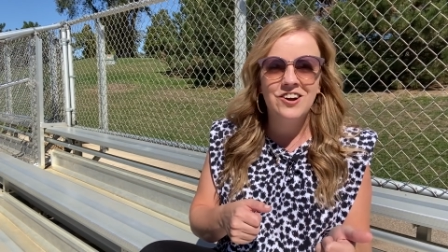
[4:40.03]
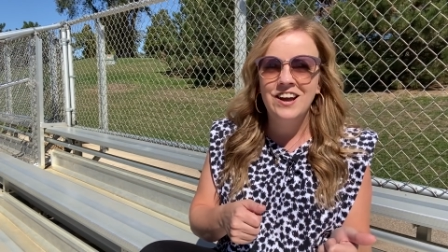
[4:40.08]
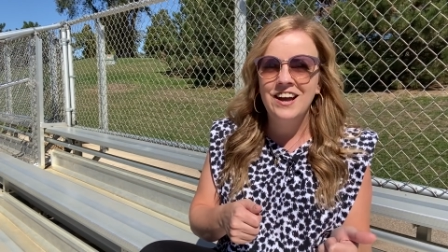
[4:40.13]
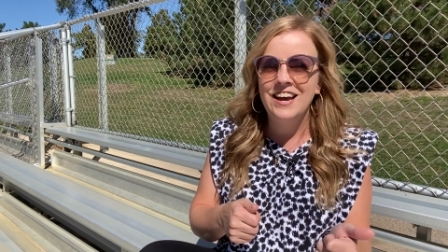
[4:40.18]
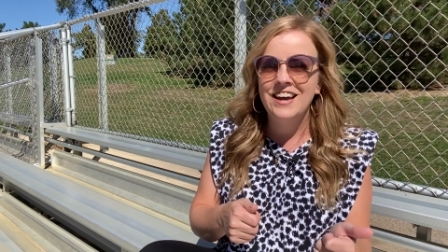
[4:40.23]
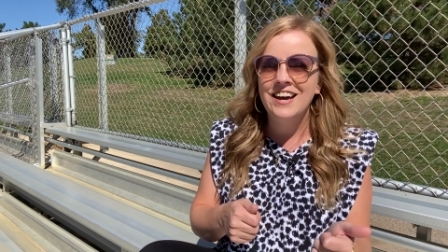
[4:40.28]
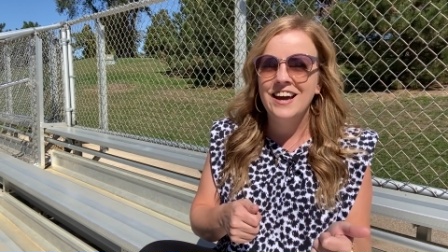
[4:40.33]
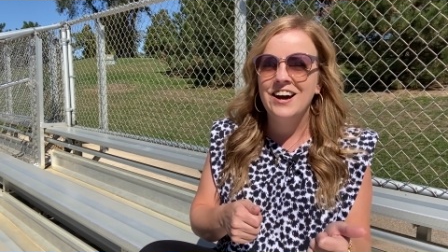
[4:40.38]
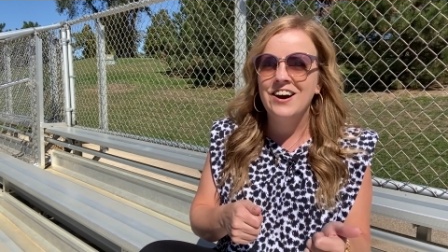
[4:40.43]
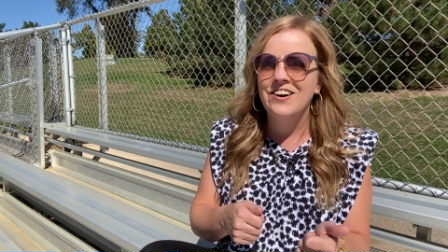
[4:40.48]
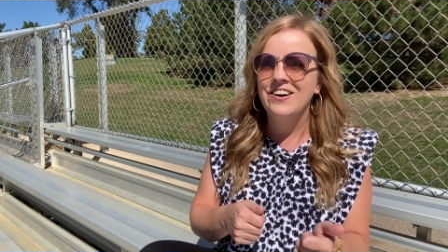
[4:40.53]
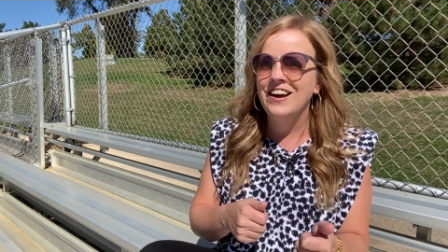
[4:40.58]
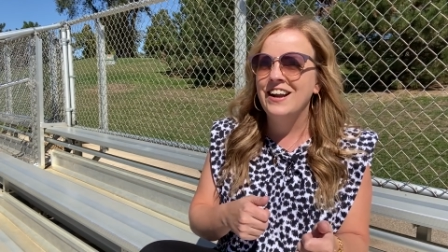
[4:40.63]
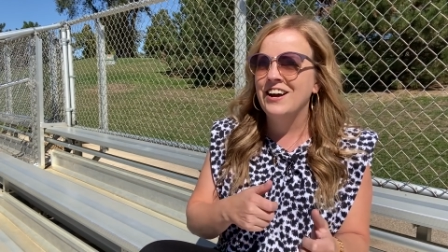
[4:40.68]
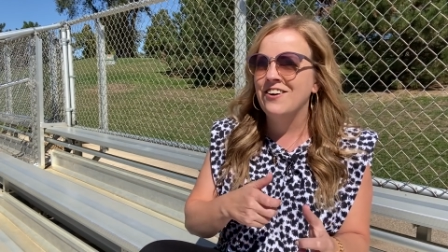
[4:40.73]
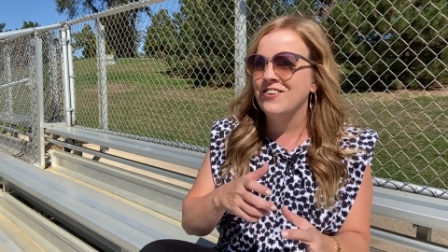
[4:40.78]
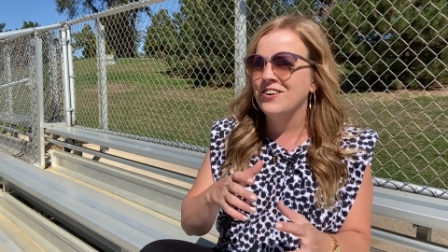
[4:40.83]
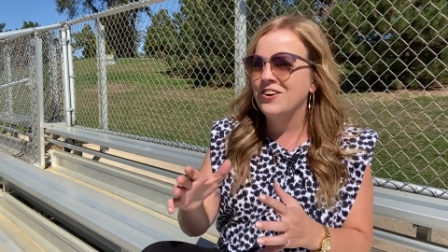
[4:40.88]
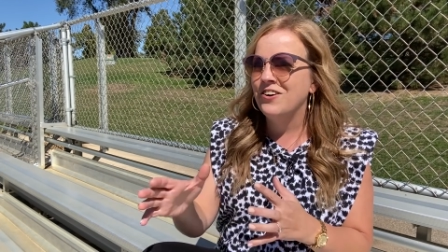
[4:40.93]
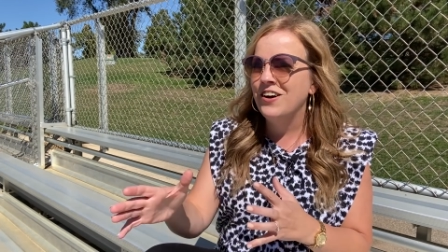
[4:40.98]
or hang out? And
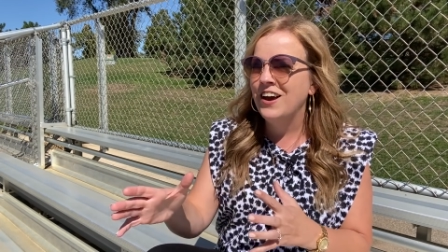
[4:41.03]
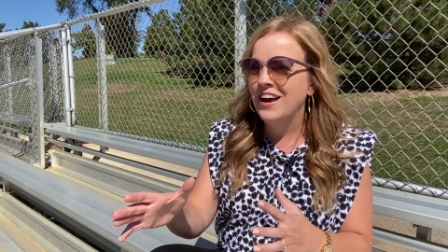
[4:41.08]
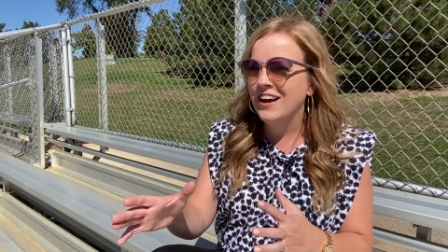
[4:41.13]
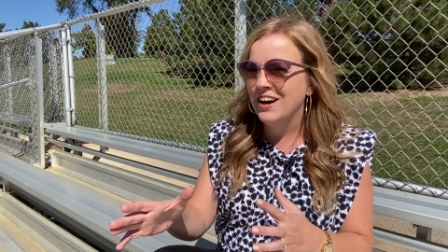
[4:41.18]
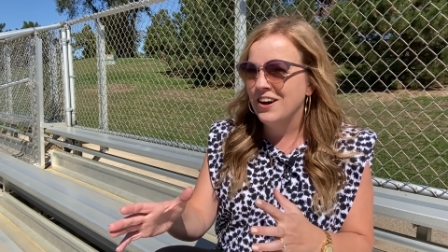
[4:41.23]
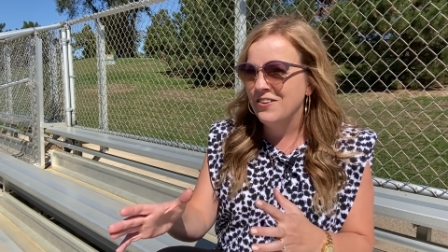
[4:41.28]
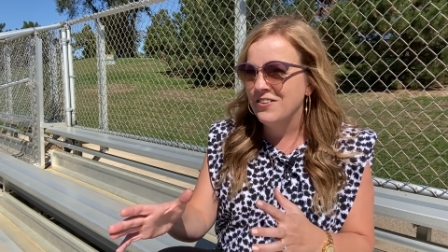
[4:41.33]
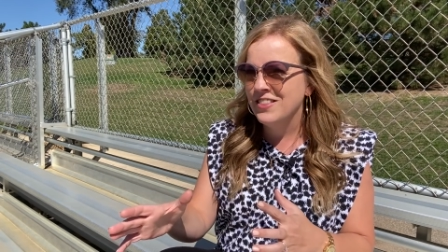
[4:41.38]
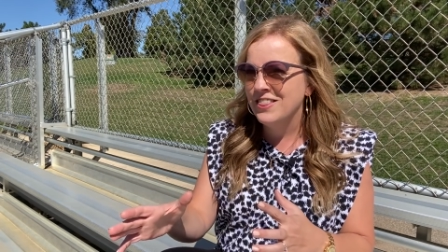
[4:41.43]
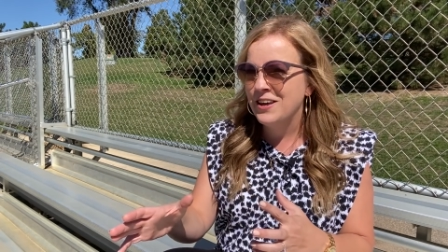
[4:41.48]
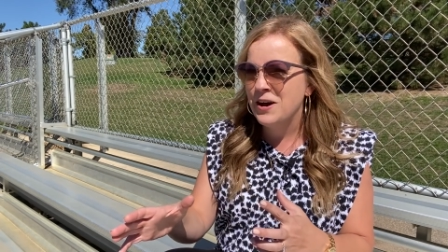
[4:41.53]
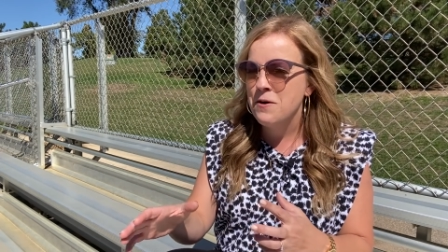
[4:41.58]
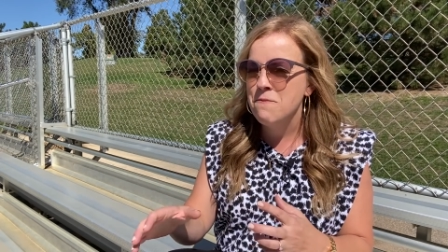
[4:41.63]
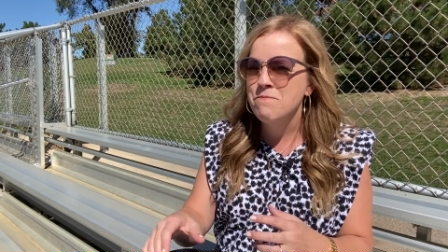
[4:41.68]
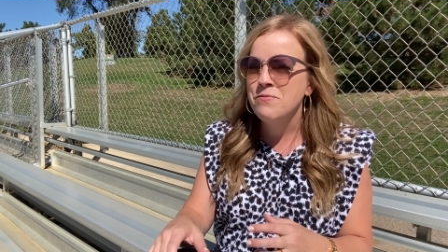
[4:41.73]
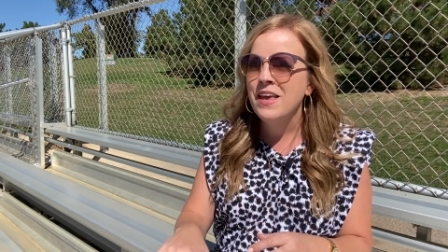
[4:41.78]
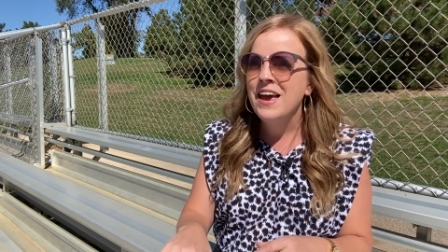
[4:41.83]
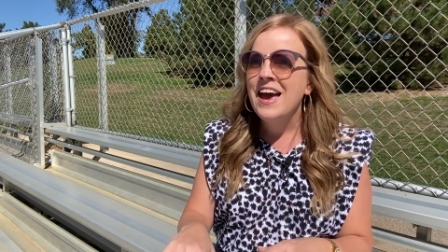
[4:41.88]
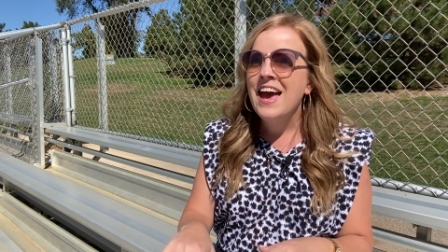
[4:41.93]
I would go hang out with them.